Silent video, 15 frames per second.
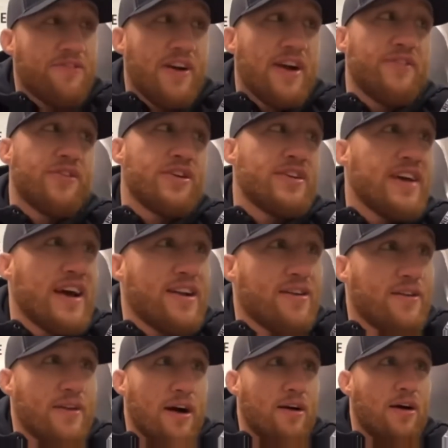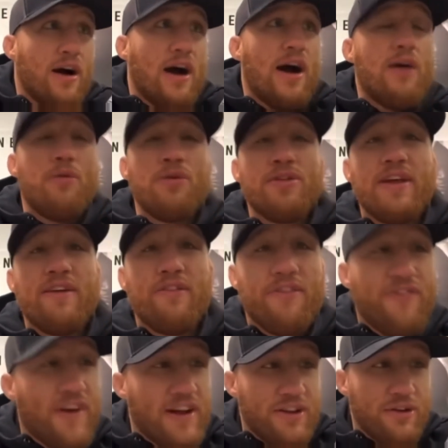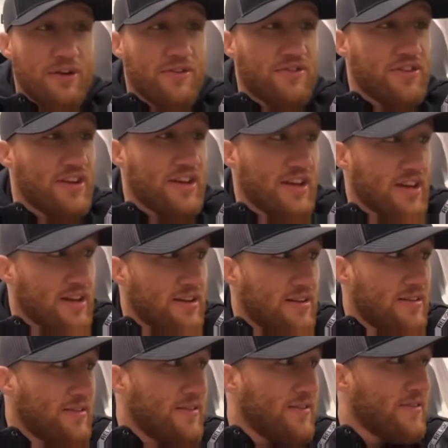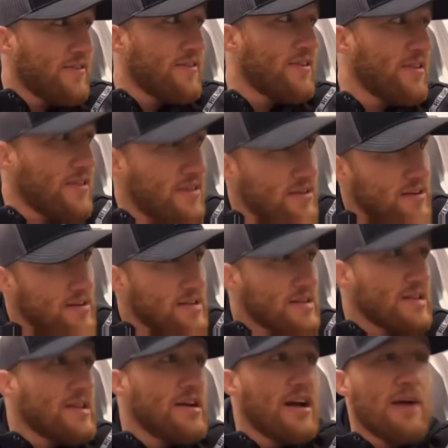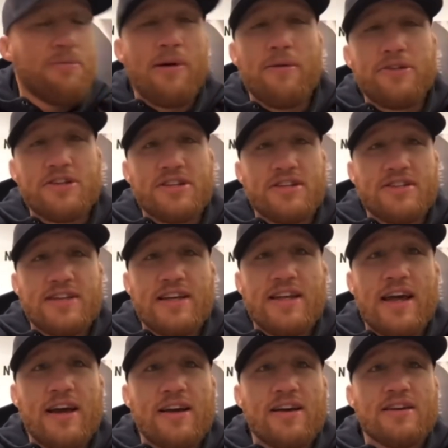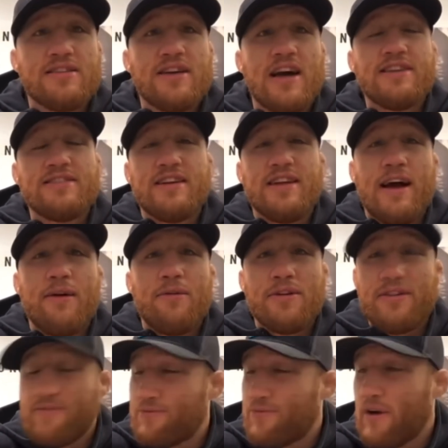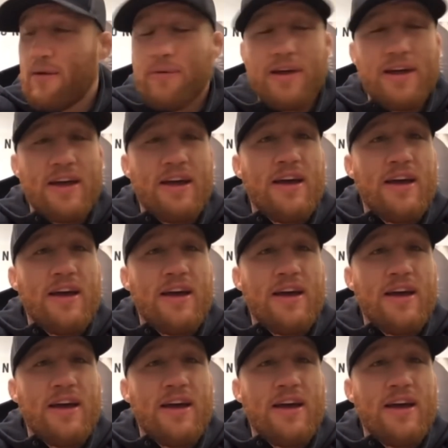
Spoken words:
fight for a title. I will never fight in the UFC again. I probably shouldn't say that. I said I would probably